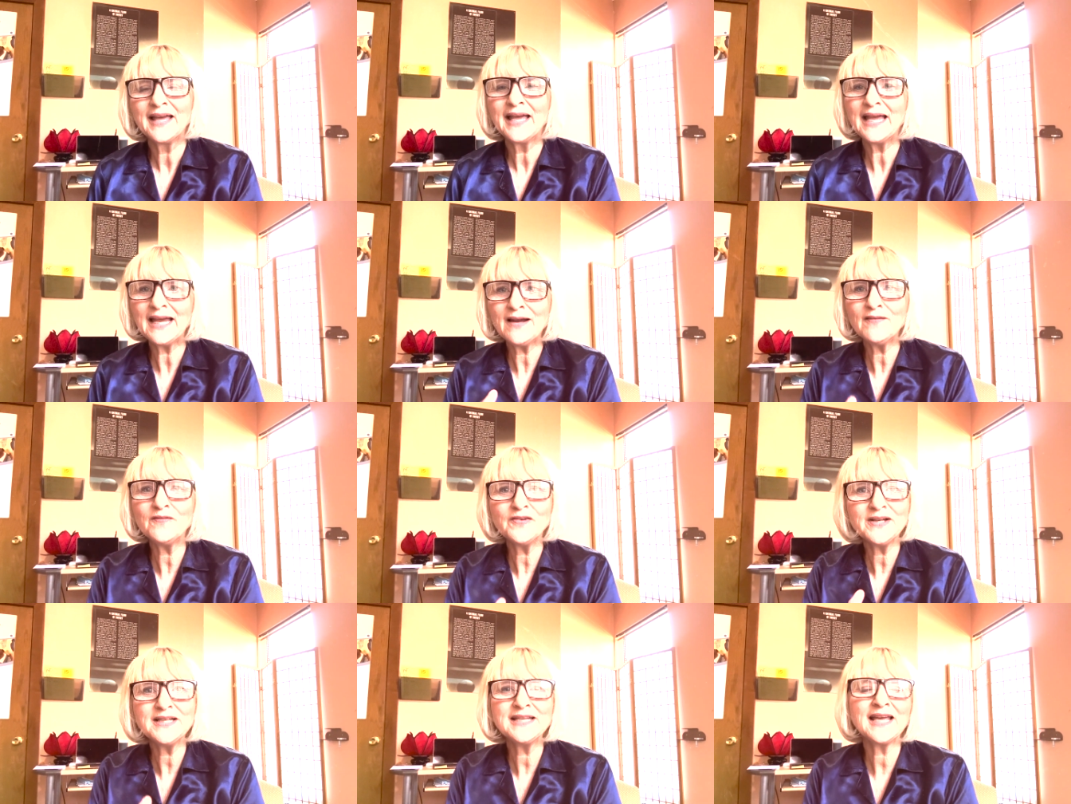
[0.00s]

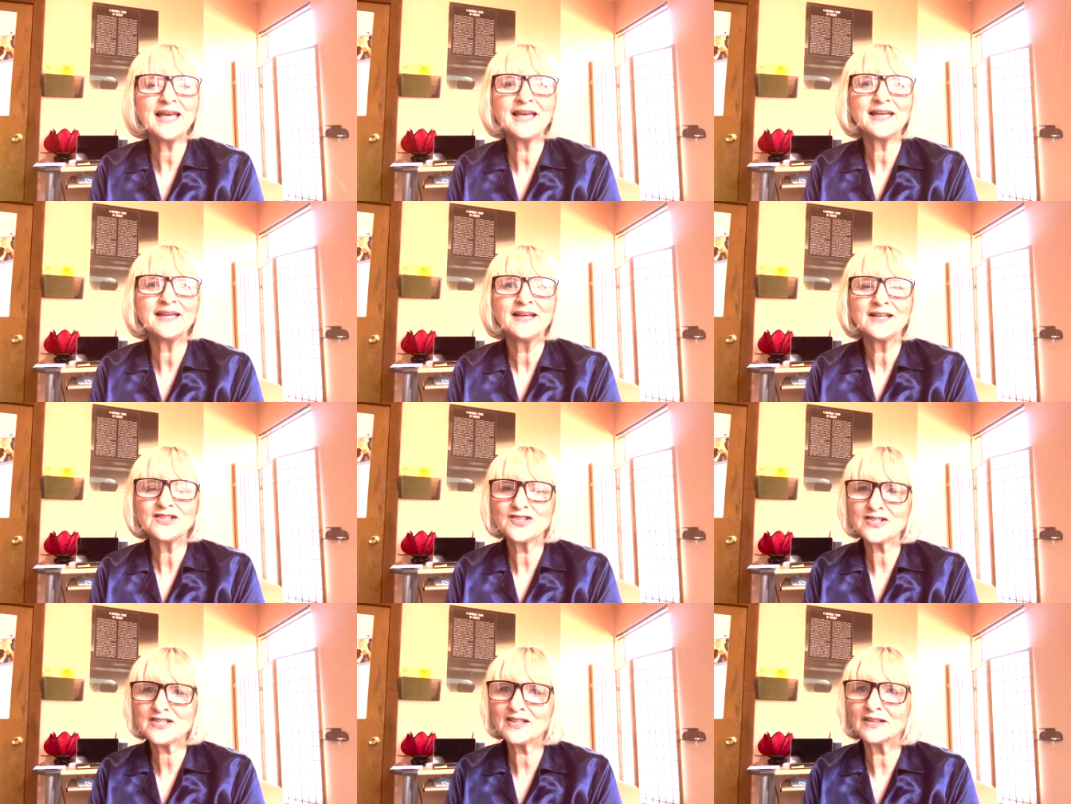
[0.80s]
Every day,
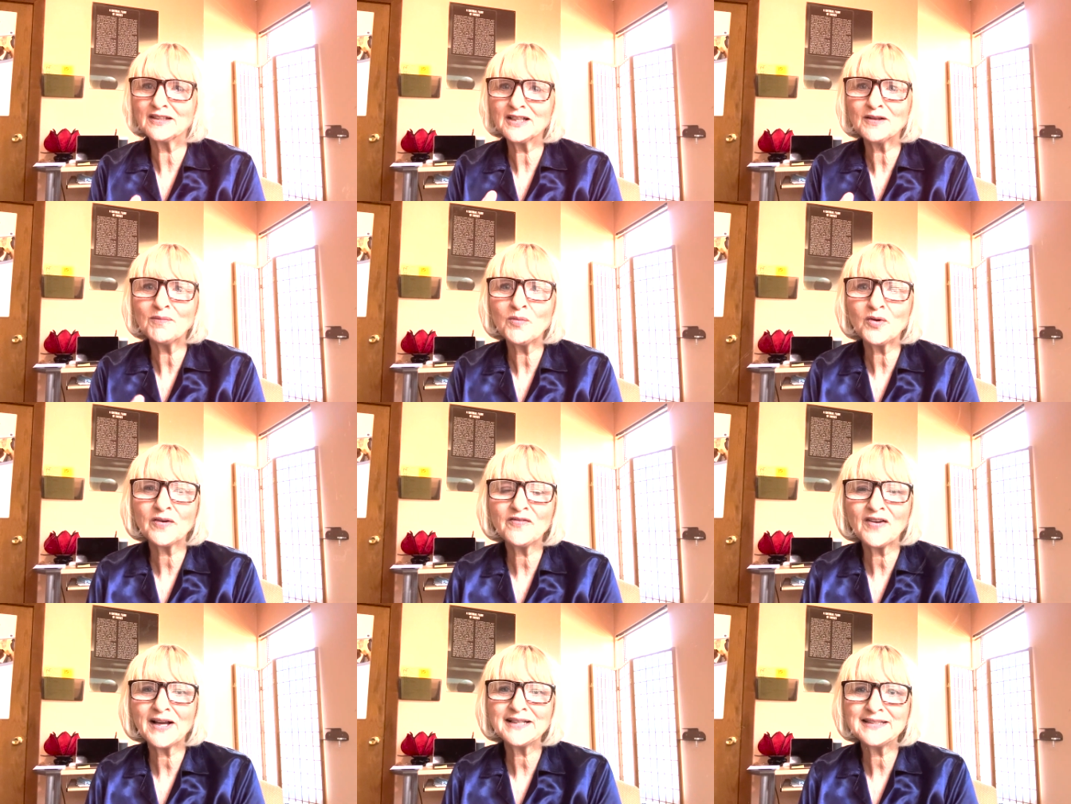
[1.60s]
just a little more
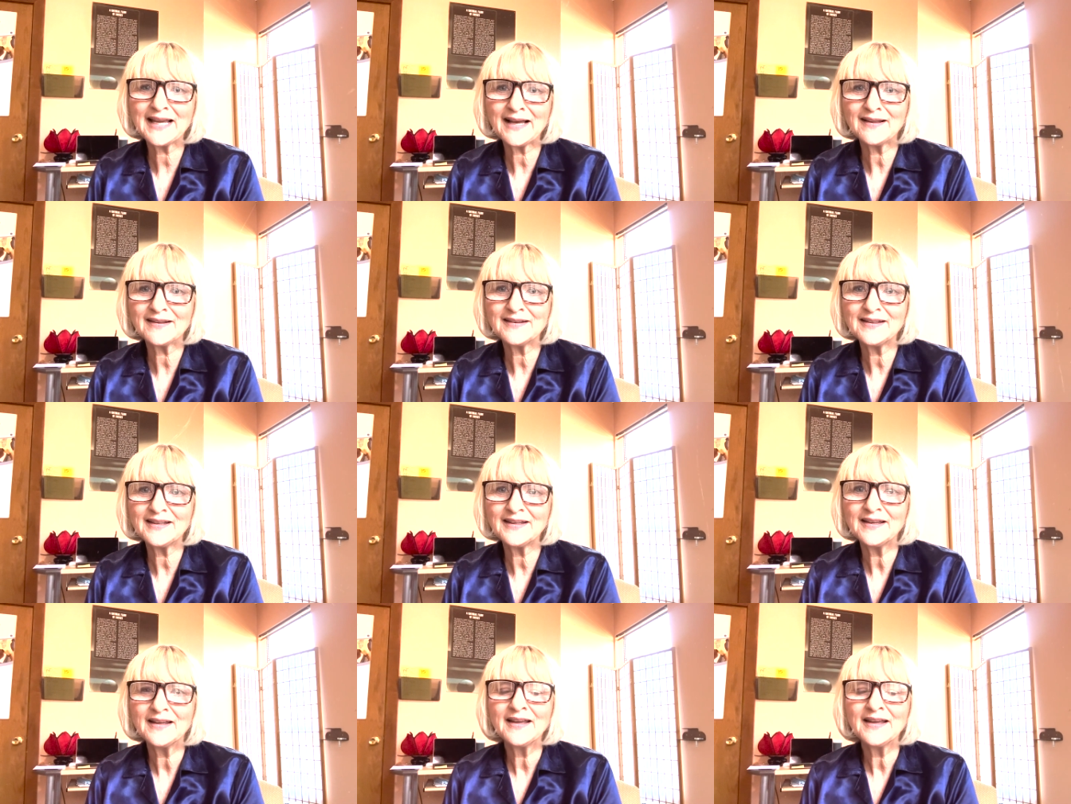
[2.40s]
vitality.